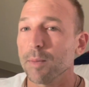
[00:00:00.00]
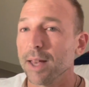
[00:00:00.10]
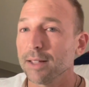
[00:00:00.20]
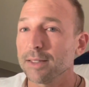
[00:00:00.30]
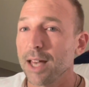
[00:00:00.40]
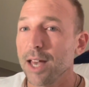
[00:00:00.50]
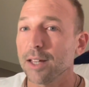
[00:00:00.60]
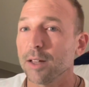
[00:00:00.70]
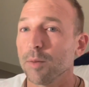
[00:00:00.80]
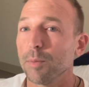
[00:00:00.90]

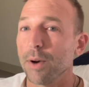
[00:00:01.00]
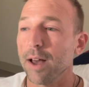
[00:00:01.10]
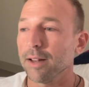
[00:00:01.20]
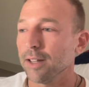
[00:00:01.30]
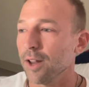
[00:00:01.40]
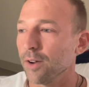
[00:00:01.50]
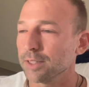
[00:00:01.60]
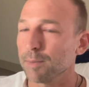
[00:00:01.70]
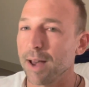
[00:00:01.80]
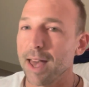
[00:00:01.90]
intake, but because
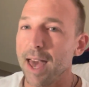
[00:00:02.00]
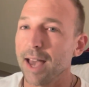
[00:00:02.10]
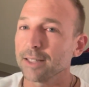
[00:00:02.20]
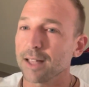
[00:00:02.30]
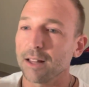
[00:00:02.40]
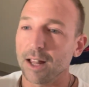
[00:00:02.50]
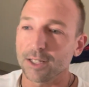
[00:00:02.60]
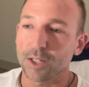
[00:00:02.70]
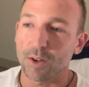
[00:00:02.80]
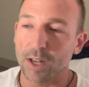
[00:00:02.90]
my eggs got a lot of
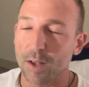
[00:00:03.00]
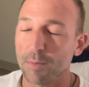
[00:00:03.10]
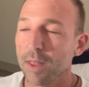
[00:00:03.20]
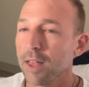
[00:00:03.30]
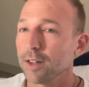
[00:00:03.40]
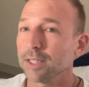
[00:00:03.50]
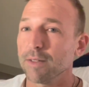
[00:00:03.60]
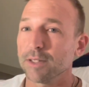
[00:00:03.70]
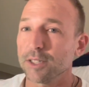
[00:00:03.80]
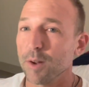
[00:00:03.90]
sodium, there's
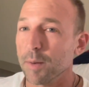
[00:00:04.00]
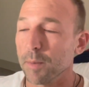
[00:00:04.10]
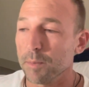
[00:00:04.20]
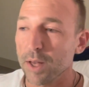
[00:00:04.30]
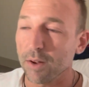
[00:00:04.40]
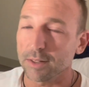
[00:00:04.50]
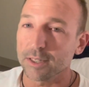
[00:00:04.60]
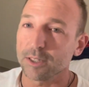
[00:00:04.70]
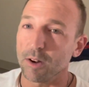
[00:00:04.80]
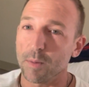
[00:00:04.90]
even sodium in milk, there's
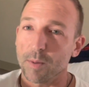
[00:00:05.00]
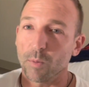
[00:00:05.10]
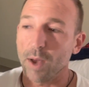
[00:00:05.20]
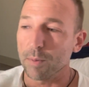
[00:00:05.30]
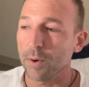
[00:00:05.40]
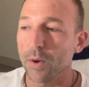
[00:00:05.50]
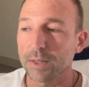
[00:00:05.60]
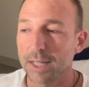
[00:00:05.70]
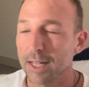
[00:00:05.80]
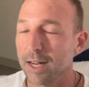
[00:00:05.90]
sodium in whey
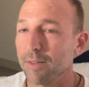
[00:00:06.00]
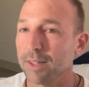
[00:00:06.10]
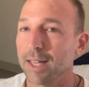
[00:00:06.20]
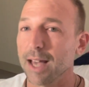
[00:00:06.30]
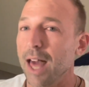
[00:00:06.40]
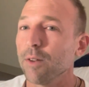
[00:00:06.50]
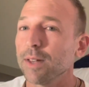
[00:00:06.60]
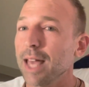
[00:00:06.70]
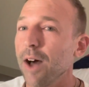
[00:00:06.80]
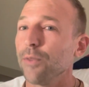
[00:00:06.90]
protein and everything. I don't
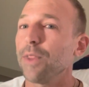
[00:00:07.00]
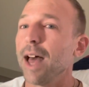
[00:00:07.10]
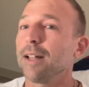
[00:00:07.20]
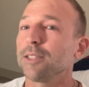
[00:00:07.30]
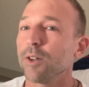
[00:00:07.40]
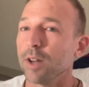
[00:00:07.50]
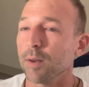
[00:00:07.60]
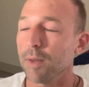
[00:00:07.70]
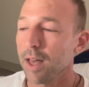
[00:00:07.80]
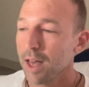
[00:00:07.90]
count that sodium.
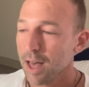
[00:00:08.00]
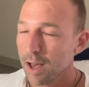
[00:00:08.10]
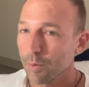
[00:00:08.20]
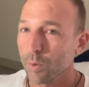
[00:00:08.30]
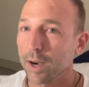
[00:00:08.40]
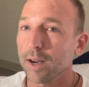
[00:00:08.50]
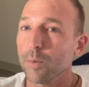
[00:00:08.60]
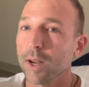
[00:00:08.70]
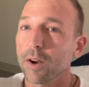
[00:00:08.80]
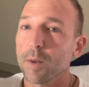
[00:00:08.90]

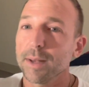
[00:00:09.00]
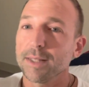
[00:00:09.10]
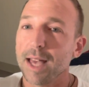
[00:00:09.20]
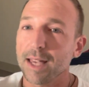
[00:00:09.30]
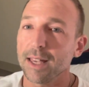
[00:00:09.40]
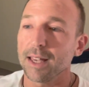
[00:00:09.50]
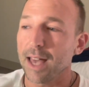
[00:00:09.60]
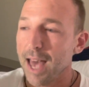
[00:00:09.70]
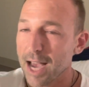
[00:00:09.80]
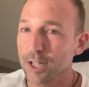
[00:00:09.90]
We are gonna be taking
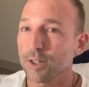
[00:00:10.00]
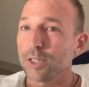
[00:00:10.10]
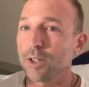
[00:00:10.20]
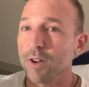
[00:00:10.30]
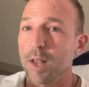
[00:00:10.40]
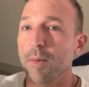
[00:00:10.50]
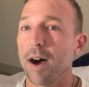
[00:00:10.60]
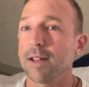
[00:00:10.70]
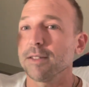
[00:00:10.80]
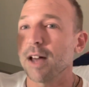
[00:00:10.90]
extra sodium
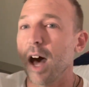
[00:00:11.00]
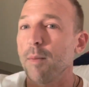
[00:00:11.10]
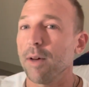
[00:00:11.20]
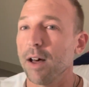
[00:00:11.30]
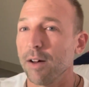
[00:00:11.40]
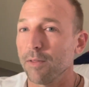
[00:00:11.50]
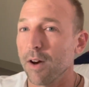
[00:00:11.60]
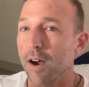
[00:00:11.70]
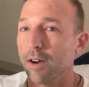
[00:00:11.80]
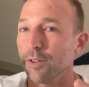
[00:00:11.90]
on top of
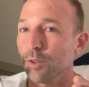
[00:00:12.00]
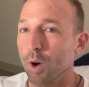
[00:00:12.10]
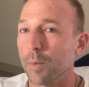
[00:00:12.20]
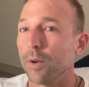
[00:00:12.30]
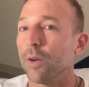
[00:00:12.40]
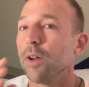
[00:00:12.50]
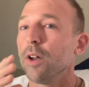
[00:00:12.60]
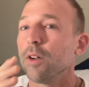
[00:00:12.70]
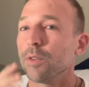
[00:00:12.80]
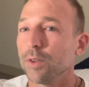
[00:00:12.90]
our normal
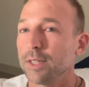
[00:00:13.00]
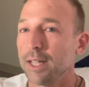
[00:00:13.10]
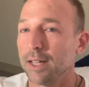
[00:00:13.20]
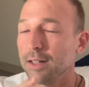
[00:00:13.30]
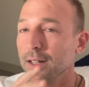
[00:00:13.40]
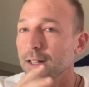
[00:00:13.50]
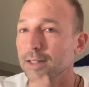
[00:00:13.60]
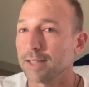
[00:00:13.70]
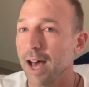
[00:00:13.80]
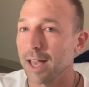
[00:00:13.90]
routine
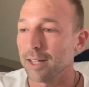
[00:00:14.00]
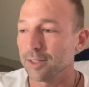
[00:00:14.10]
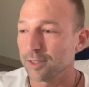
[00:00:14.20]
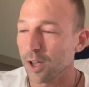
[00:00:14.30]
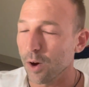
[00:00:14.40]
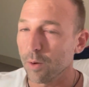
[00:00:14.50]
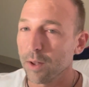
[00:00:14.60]
diet. So,